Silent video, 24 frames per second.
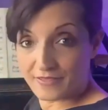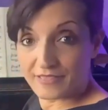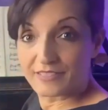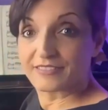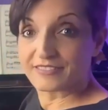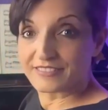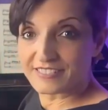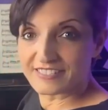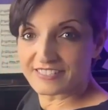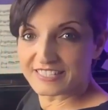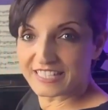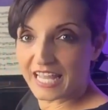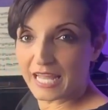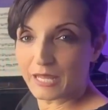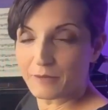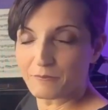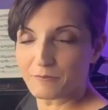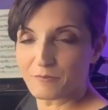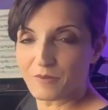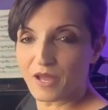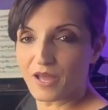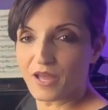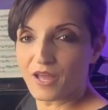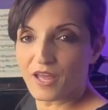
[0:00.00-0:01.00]
the
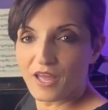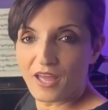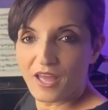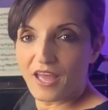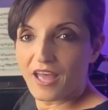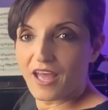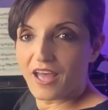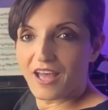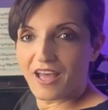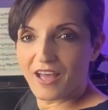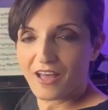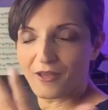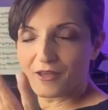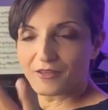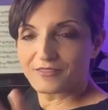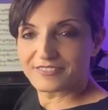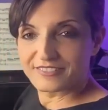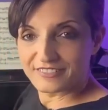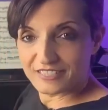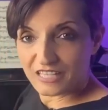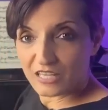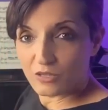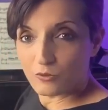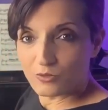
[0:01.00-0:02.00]
same
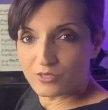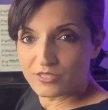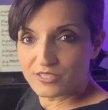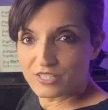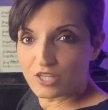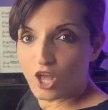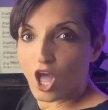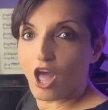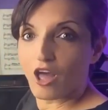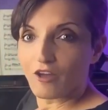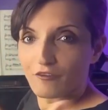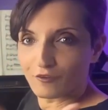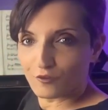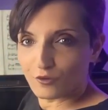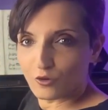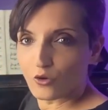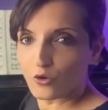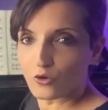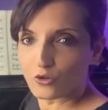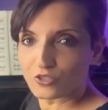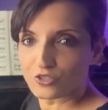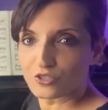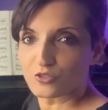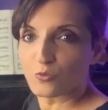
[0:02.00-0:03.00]
sequence of
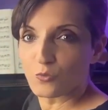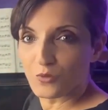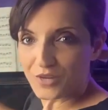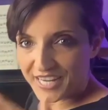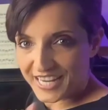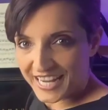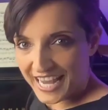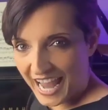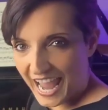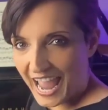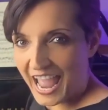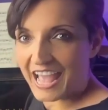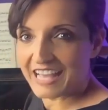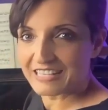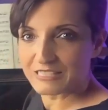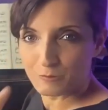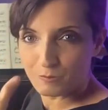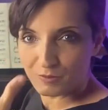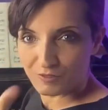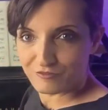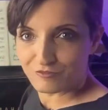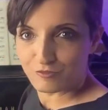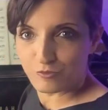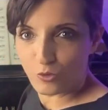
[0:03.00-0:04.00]
chords we had
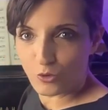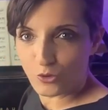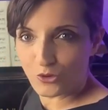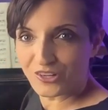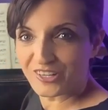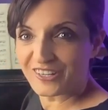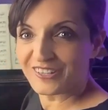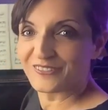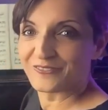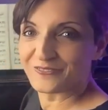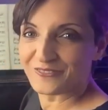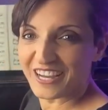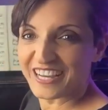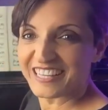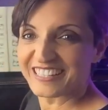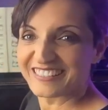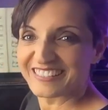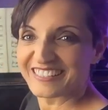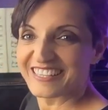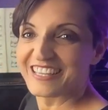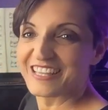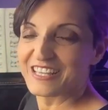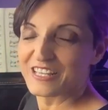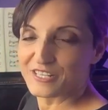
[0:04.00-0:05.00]
before,
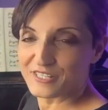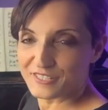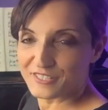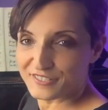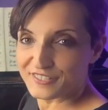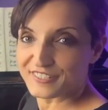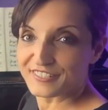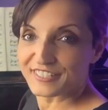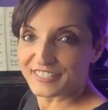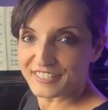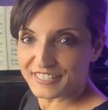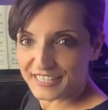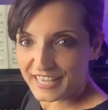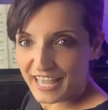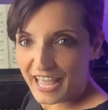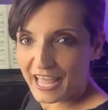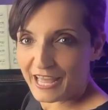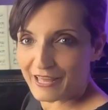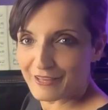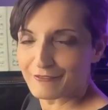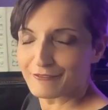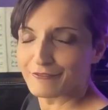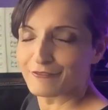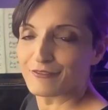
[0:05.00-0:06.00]
right? C,
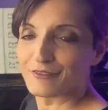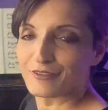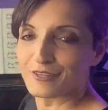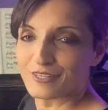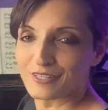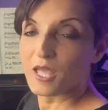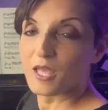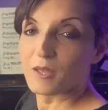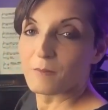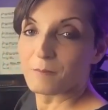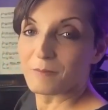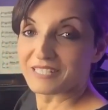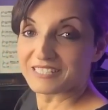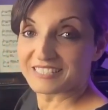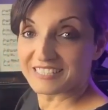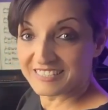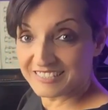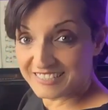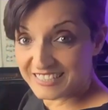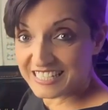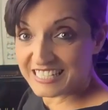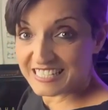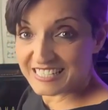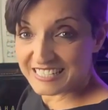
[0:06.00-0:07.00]
F. But in
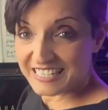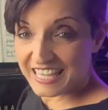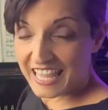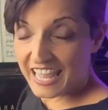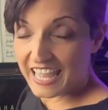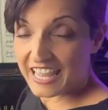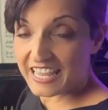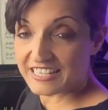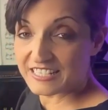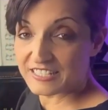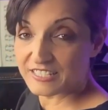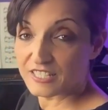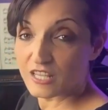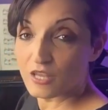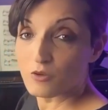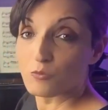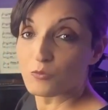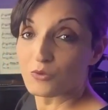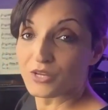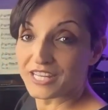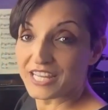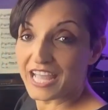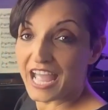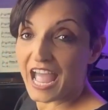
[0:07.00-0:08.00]
this case,
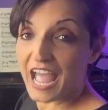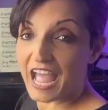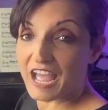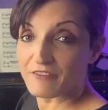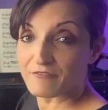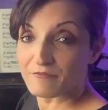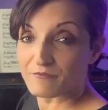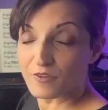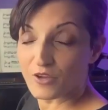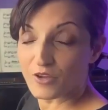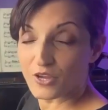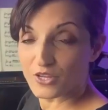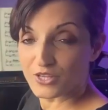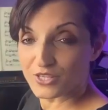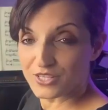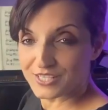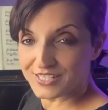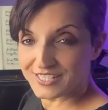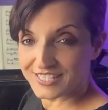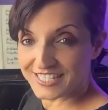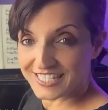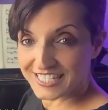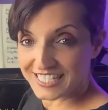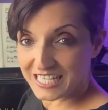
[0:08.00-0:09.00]
we have
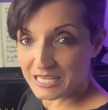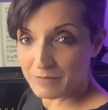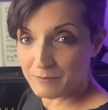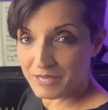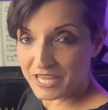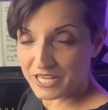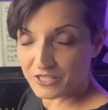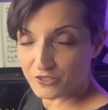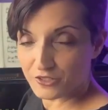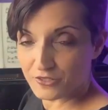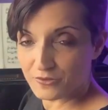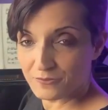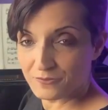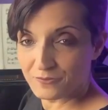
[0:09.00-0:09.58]
C major,